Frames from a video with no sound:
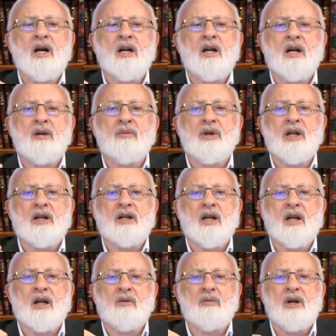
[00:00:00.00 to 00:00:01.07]
on the
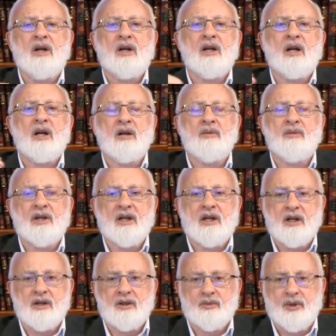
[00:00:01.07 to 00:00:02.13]

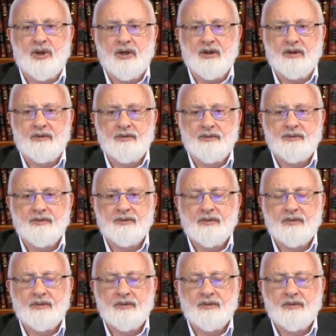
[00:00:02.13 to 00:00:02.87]
discernments